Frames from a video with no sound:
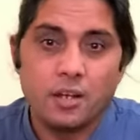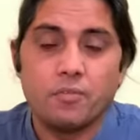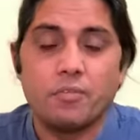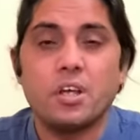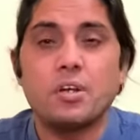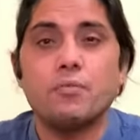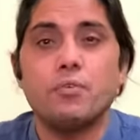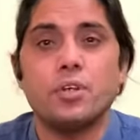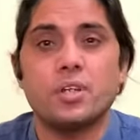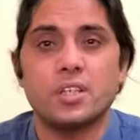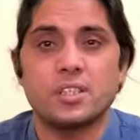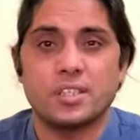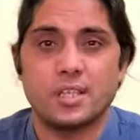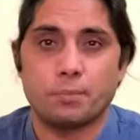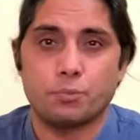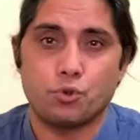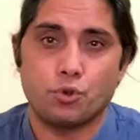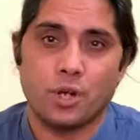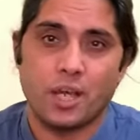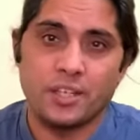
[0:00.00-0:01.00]
When we
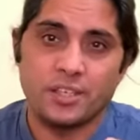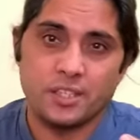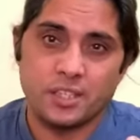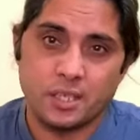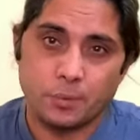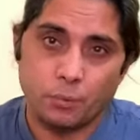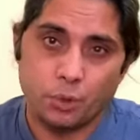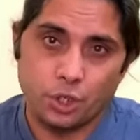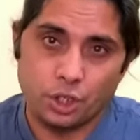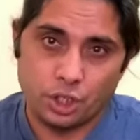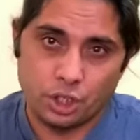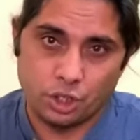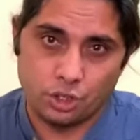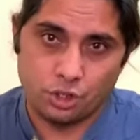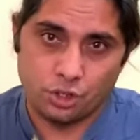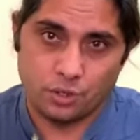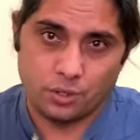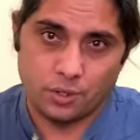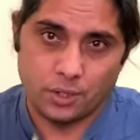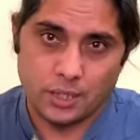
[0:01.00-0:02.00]
conceptualize
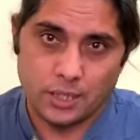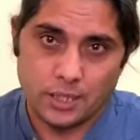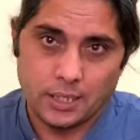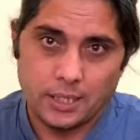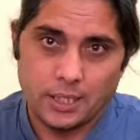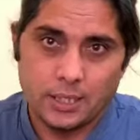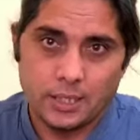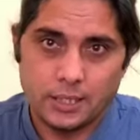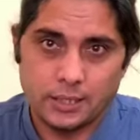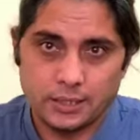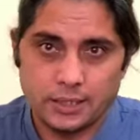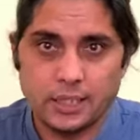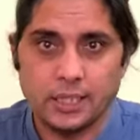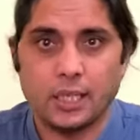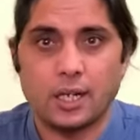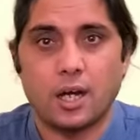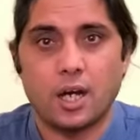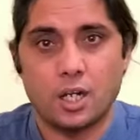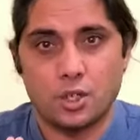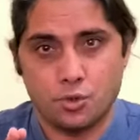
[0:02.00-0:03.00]
communication,
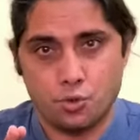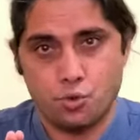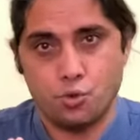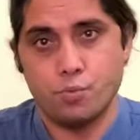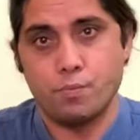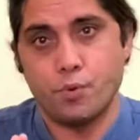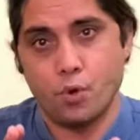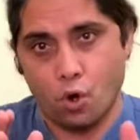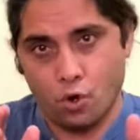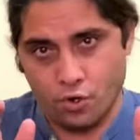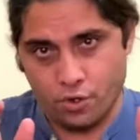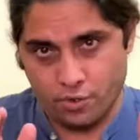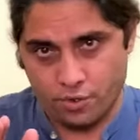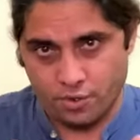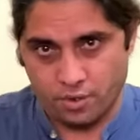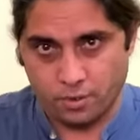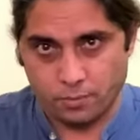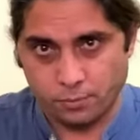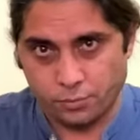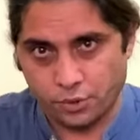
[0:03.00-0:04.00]
there are two broader
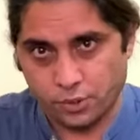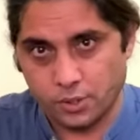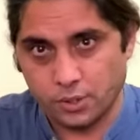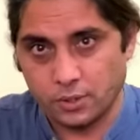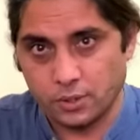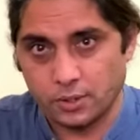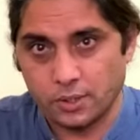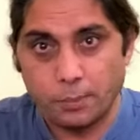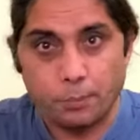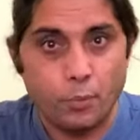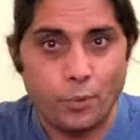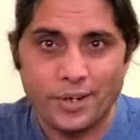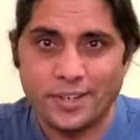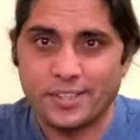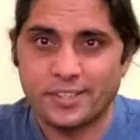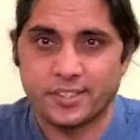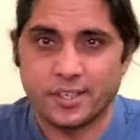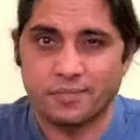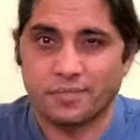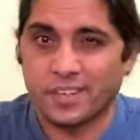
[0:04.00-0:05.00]
terms, the
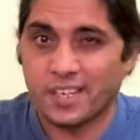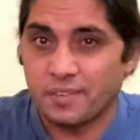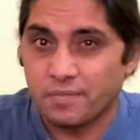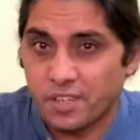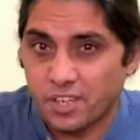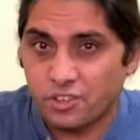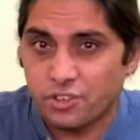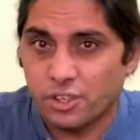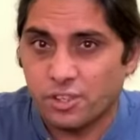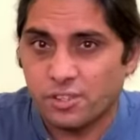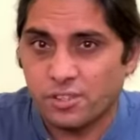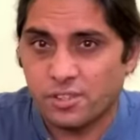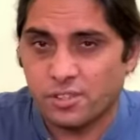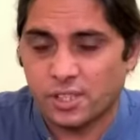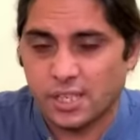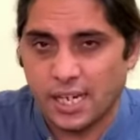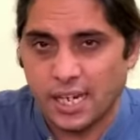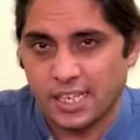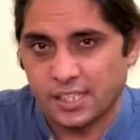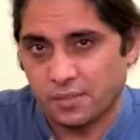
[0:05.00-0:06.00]
points of
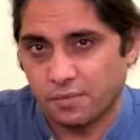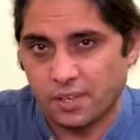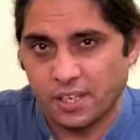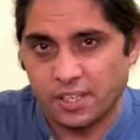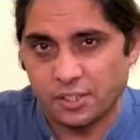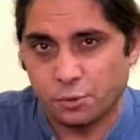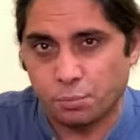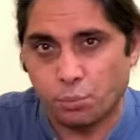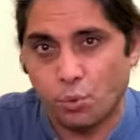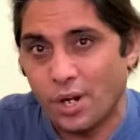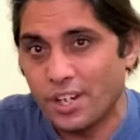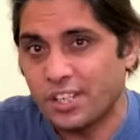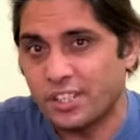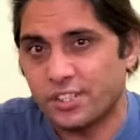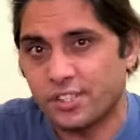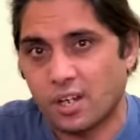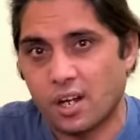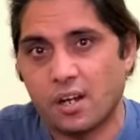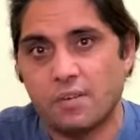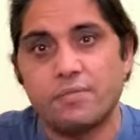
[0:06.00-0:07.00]
convergence as well as
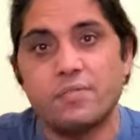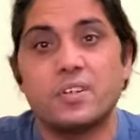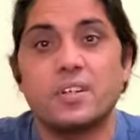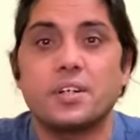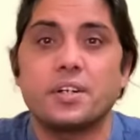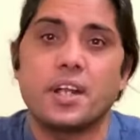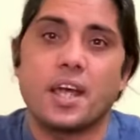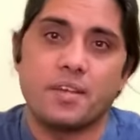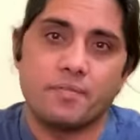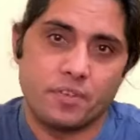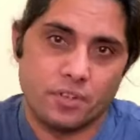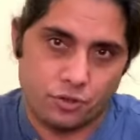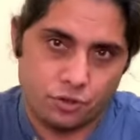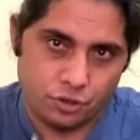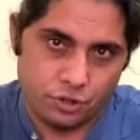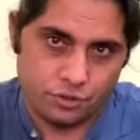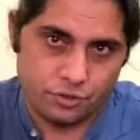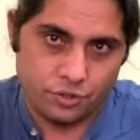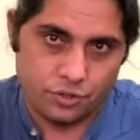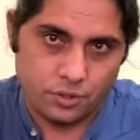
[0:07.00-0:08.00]
points of
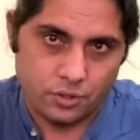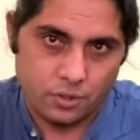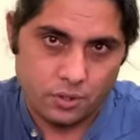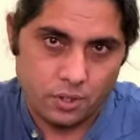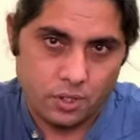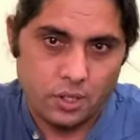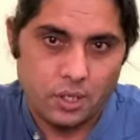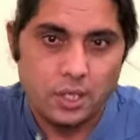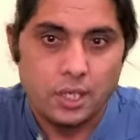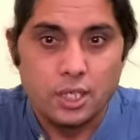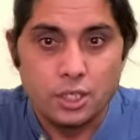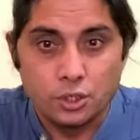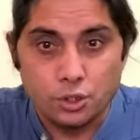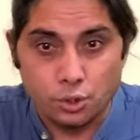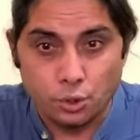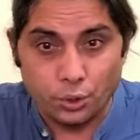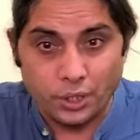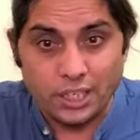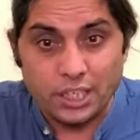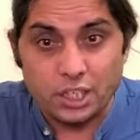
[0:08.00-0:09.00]
divergence.
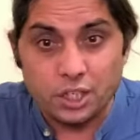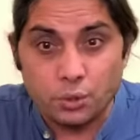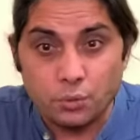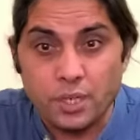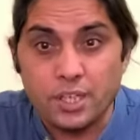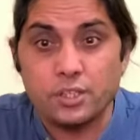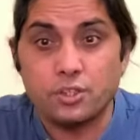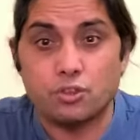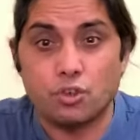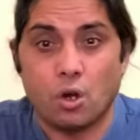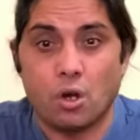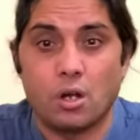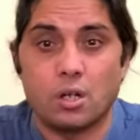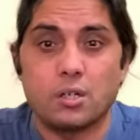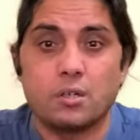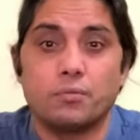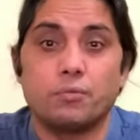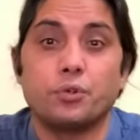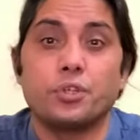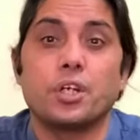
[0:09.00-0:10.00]
So in today's
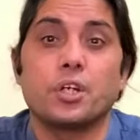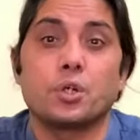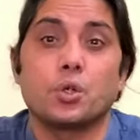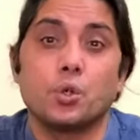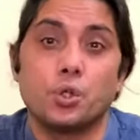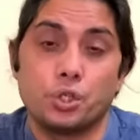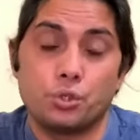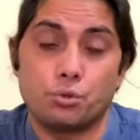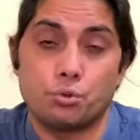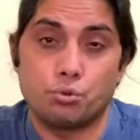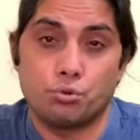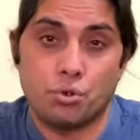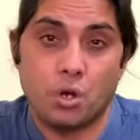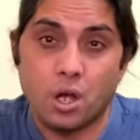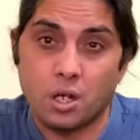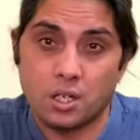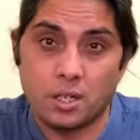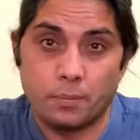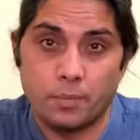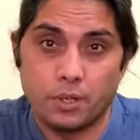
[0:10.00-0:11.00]
talk, we are going to
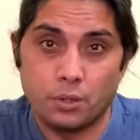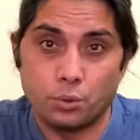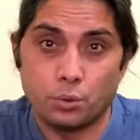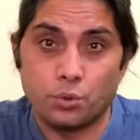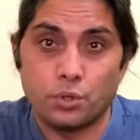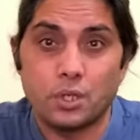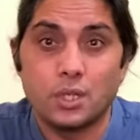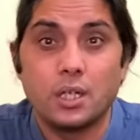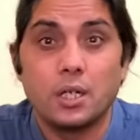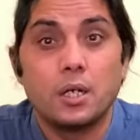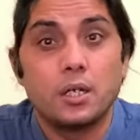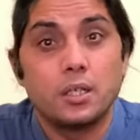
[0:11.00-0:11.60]
talk about